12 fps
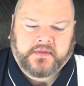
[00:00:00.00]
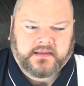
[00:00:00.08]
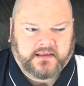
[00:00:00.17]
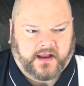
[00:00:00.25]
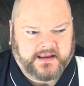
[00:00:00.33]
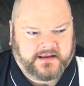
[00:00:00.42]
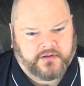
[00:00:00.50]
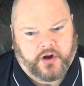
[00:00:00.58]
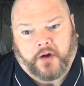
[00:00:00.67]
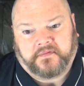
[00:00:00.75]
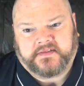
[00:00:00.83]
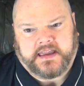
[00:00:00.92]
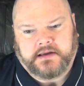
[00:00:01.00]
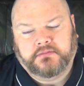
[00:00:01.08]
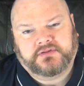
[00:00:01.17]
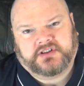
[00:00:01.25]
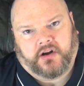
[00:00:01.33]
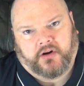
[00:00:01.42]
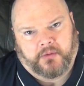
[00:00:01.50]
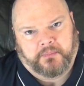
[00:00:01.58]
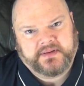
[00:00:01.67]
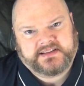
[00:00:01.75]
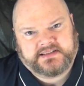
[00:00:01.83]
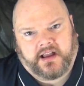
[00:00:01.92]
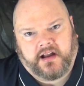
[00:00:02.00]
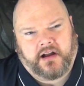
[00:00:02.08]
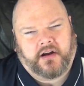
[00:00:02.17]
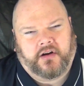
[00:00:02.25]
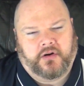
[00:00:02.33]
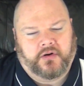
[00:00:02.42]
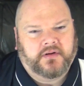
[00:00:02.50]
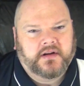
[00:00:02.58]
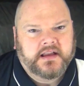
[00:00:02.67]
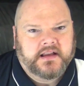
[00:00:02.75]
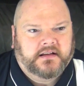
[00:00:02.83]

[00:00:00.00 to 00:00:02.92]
like off kilter or bizarre or